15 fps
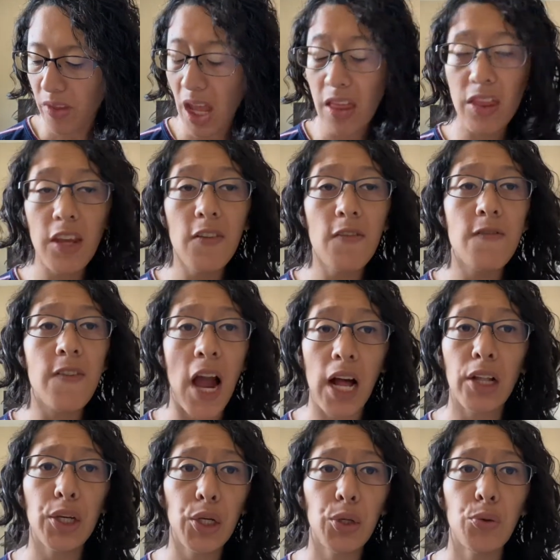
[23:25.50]
The
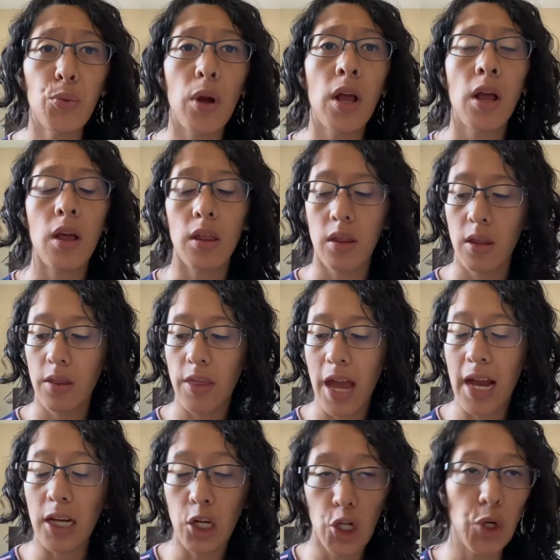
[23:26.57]
value
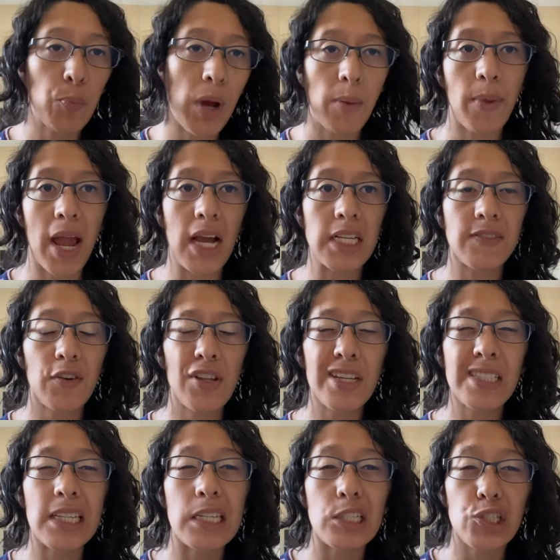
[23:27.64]
that Colourpop has for this
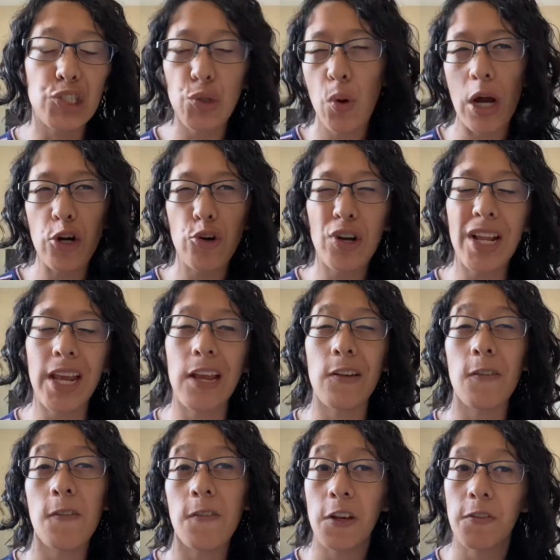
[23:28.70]
is
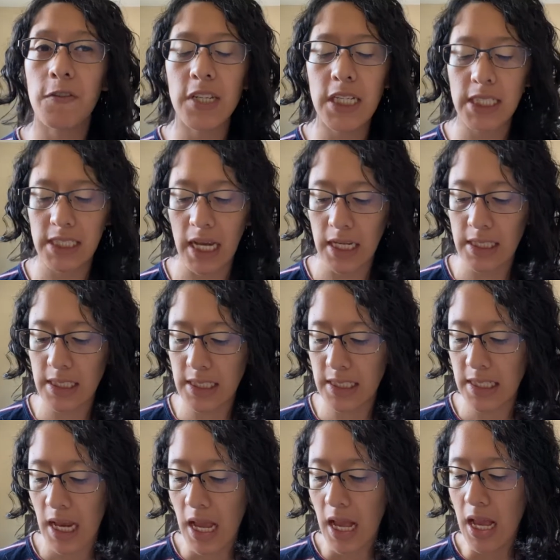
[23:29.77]
250 cents.
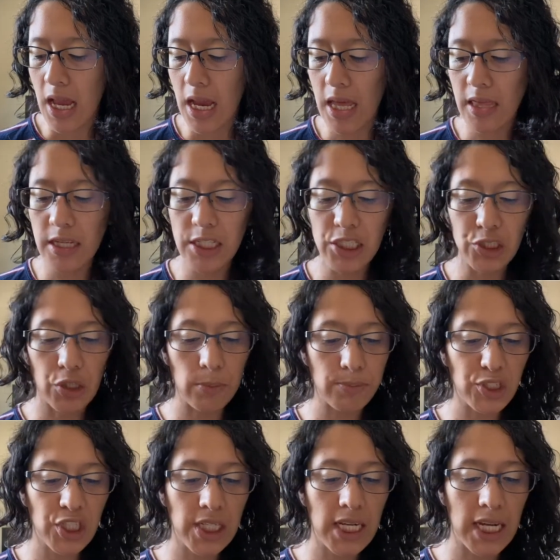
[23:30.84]
In the
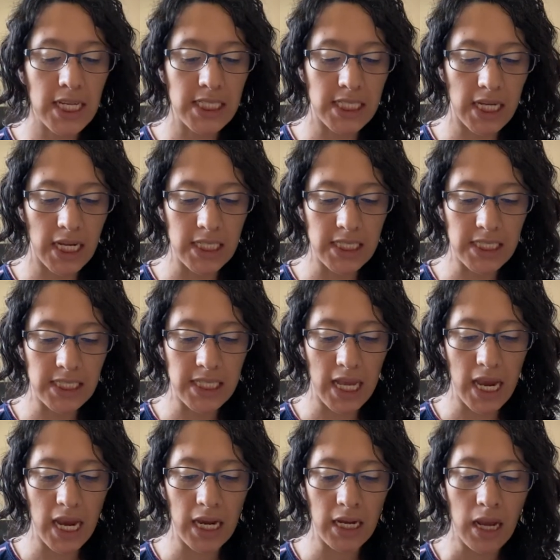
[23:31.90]
description, it does
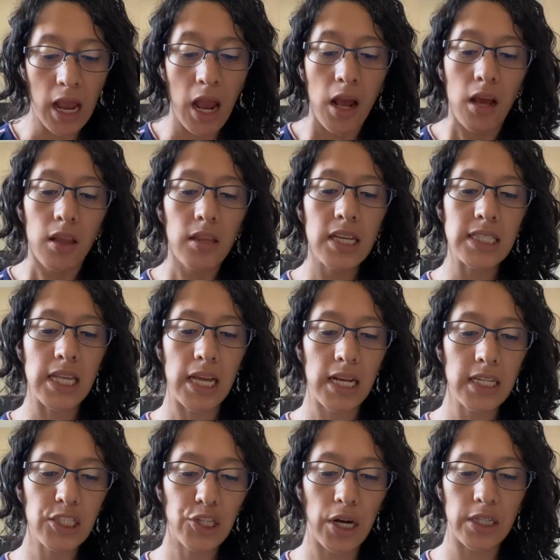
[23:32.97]
say, these hidden
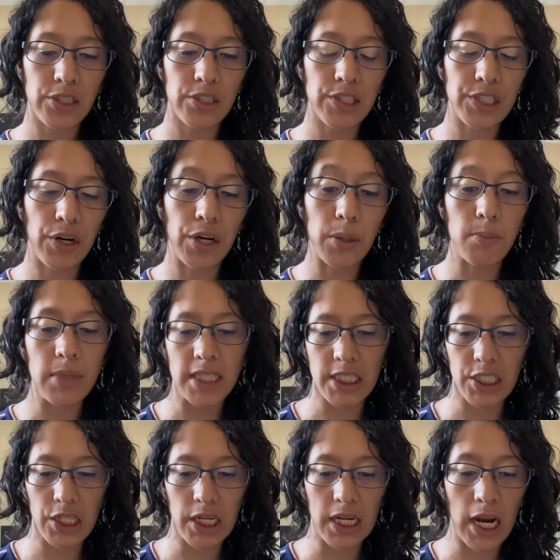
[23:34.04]
treasures are a
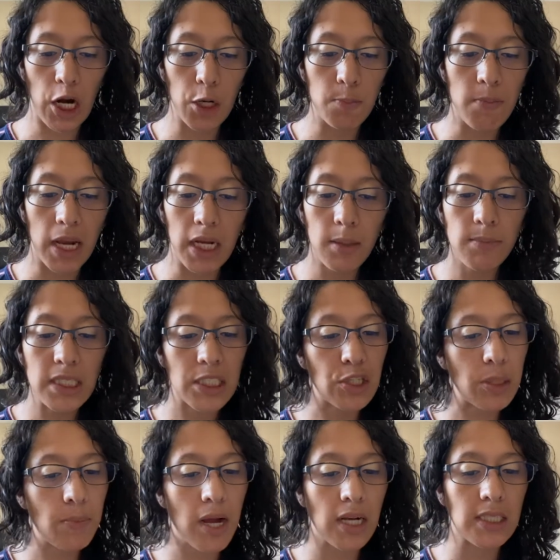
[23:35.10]
mystery. Our mega mystery
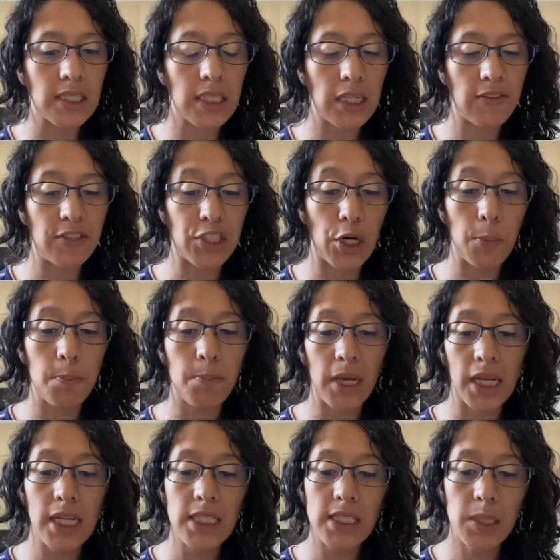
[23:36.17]
box delivers our
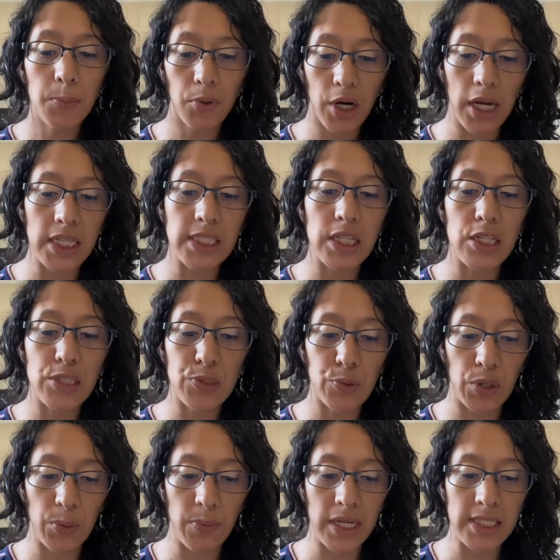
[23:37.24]
biggest surprise
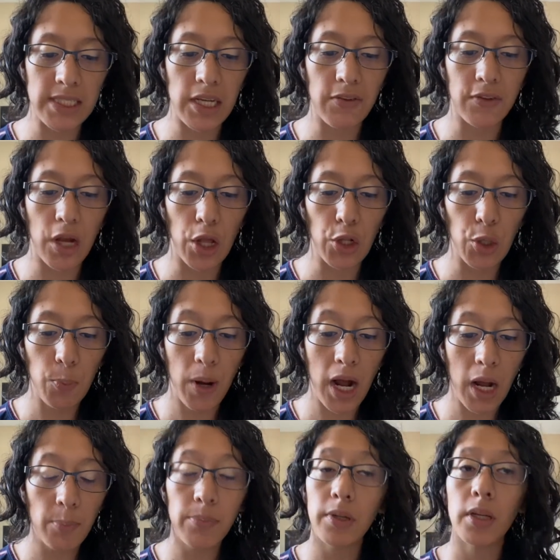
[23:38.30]
assortment of
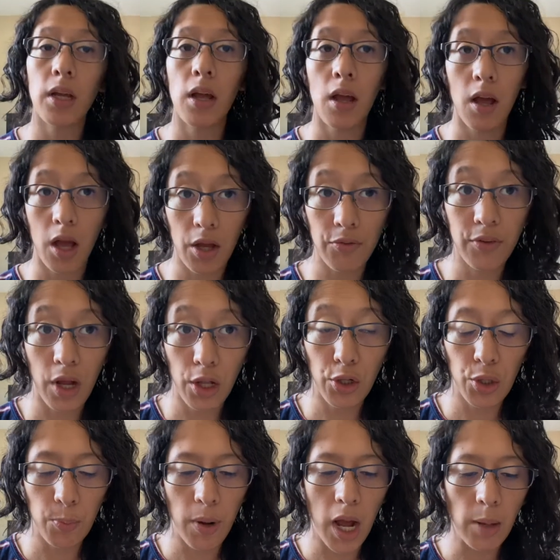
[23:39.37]

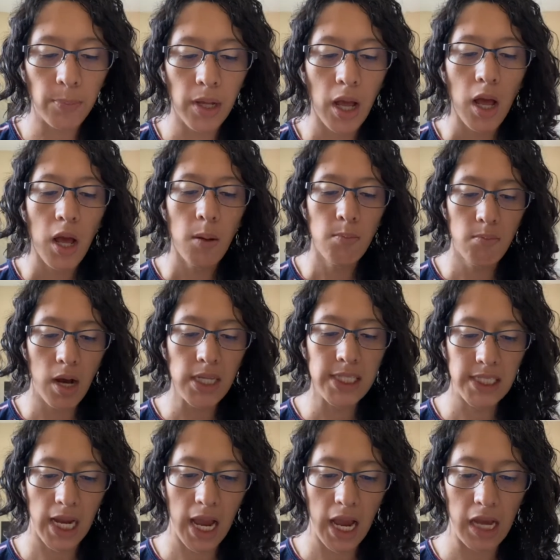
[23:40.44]
Colourpop
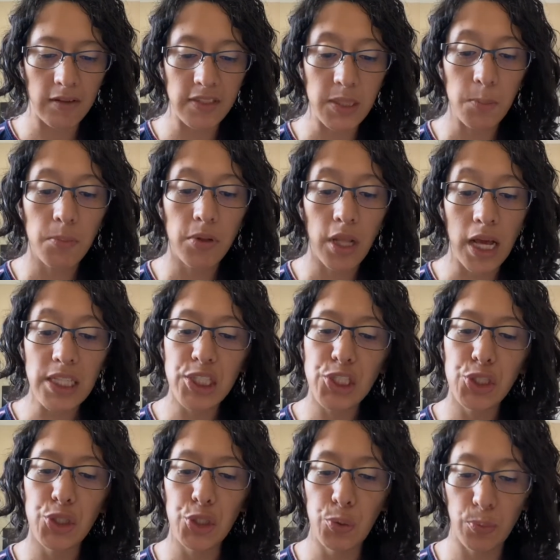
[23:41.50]
must-haves plus
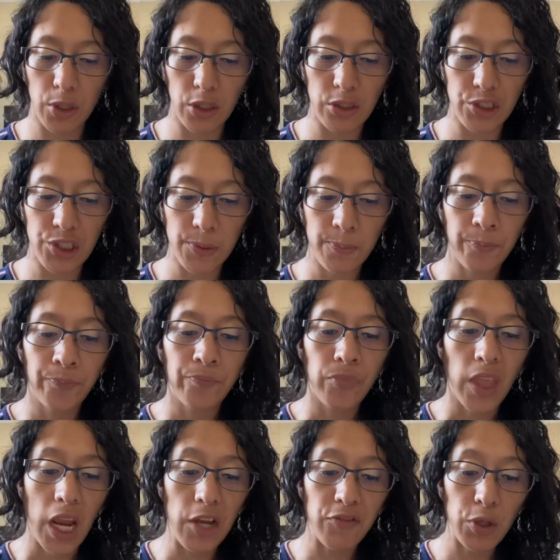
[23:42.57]
new merch.
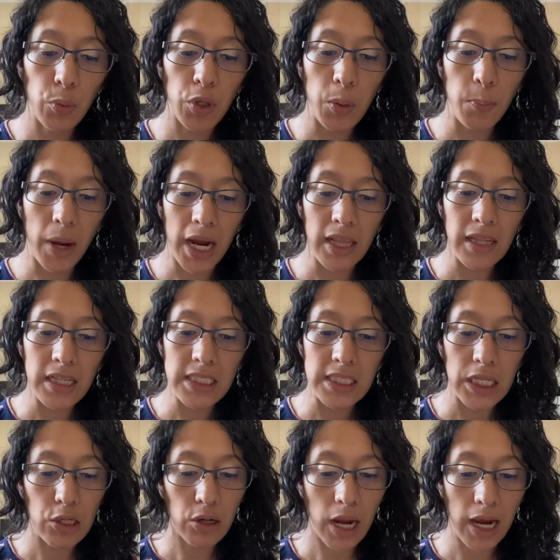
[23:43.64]
If you were to buy these
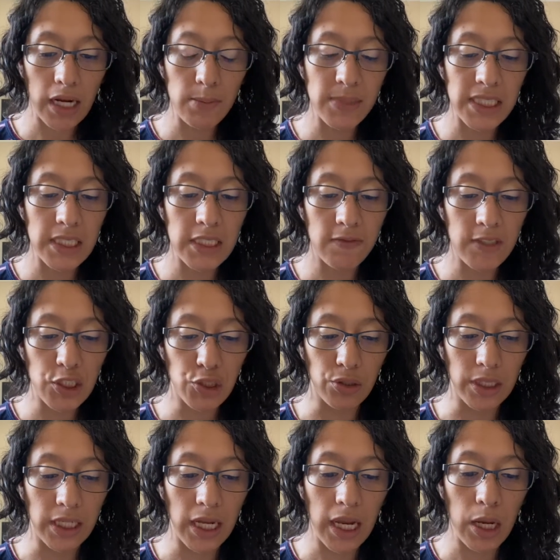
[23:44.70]
secret items
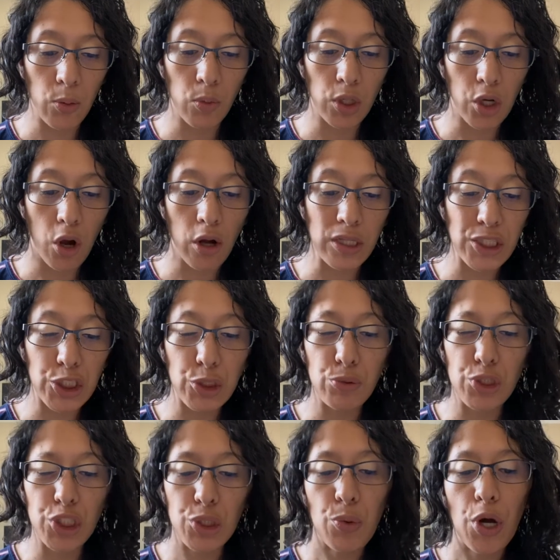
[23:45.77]
individually, it would cost you
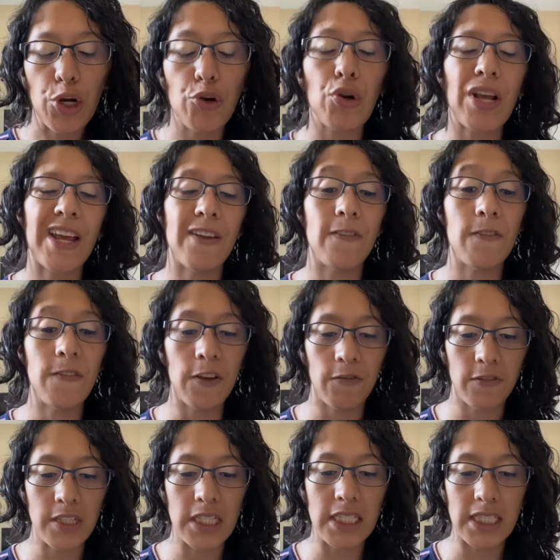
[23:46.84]

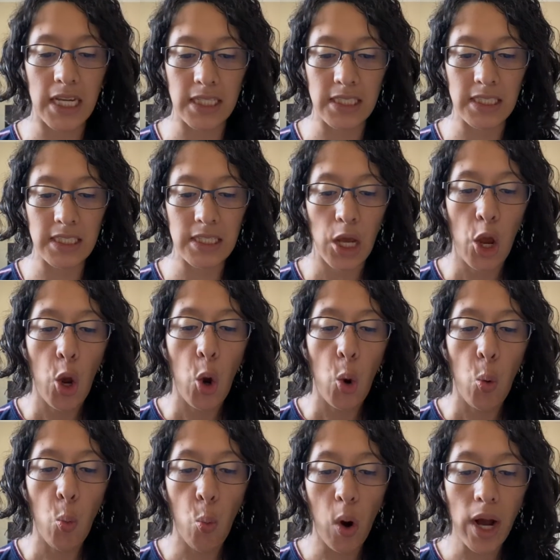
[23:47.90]
250 cents.
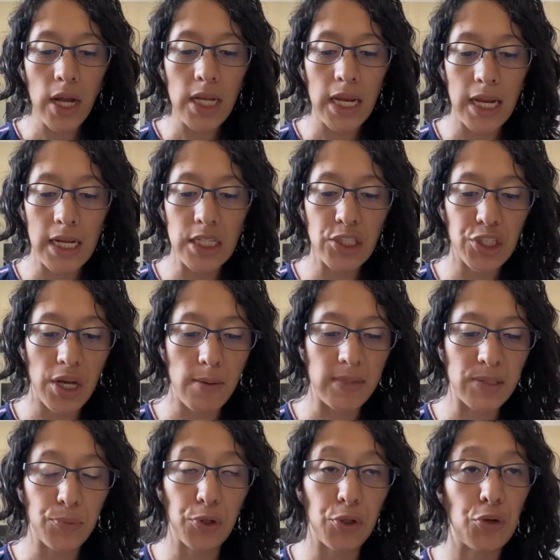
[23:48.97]
What hidden gems
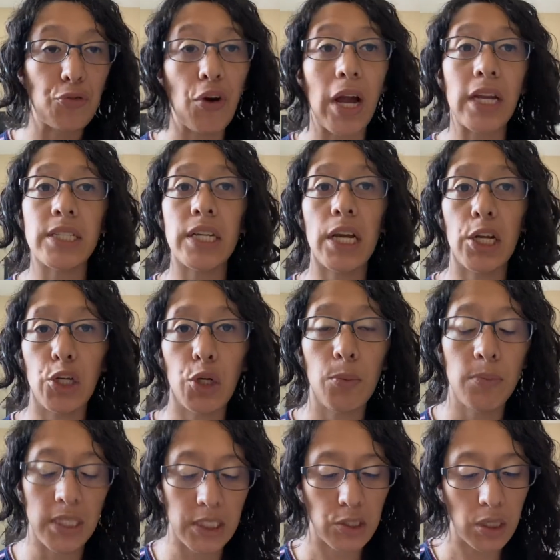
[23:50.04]
will you find in your
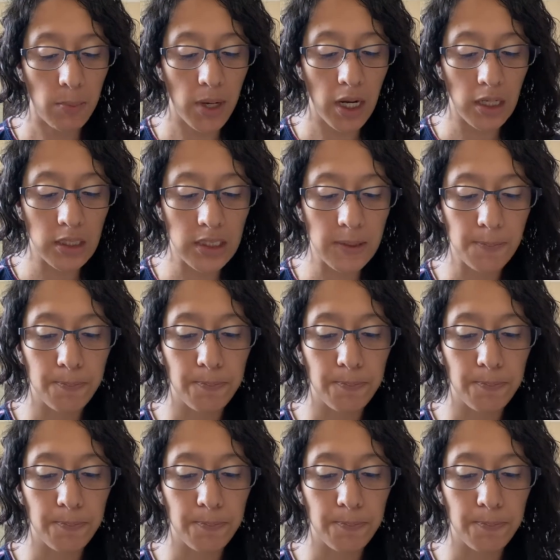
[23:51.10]
mystery box?